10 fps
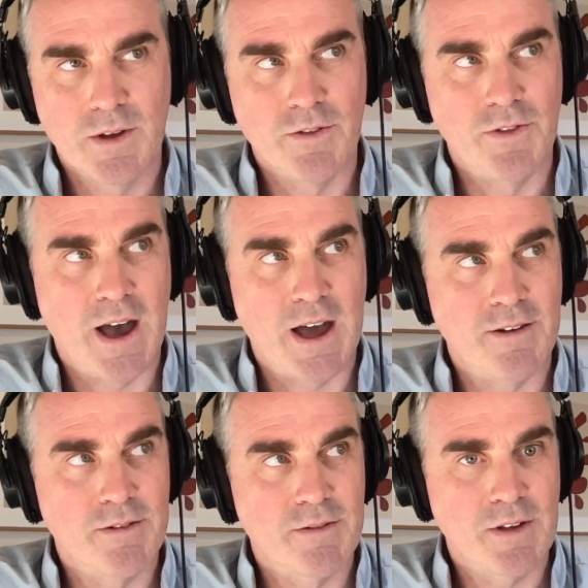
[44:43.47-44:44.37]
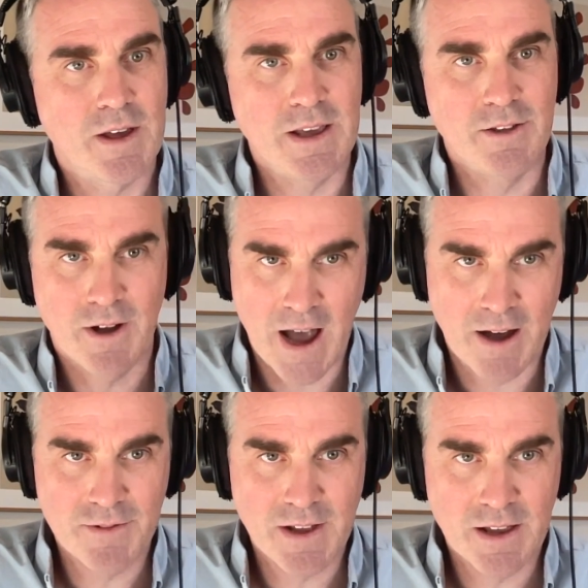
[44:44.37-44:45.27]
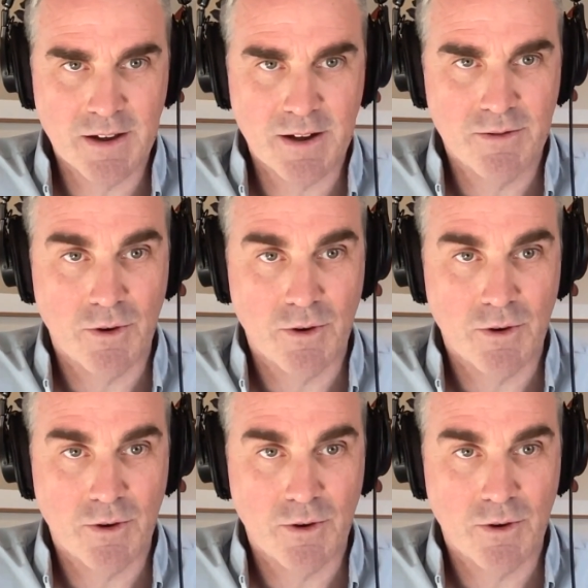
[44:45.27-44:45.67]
that either have data